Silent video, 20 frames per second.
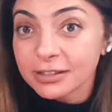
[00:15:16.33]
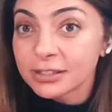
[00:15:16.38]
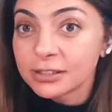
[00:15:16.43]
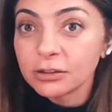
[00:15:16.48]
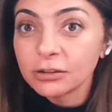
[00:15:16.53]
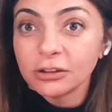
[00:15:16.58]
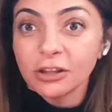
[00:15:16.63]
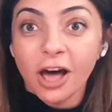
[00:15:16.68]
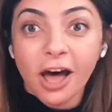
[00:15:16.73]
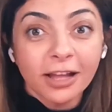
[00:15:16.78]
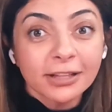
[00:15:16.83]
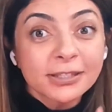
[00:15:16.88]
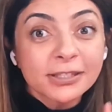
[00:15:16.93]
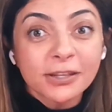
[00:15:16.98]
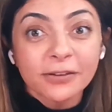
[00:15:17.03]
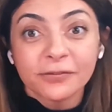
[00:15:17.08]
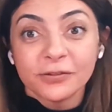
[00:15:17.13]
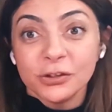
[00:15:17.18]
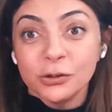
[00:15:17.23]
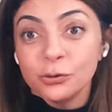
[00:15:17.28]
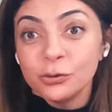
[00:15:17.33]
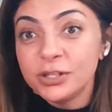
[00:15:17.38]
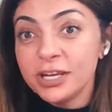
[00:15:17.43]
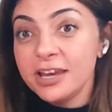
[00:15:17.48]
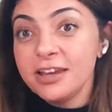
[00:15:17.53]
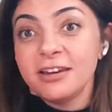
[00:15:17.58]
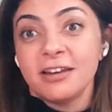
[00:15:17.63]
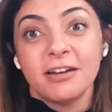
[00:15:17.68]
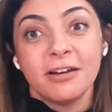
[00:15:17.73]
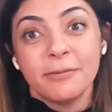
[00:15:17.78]
So lots of new
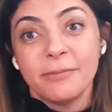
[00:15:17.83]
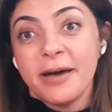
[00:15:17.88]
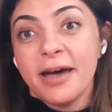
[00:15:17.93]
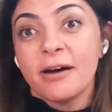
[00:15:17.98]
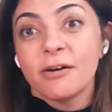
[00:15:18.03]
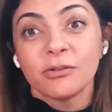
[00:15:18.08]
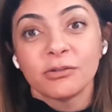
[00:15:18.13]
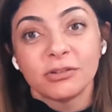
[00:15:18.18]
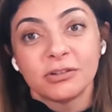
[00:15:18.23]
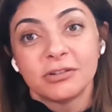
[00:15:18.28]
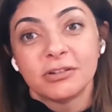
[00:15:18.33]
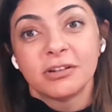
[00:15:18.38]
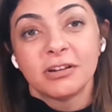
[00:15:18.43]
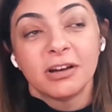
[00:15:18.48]
data about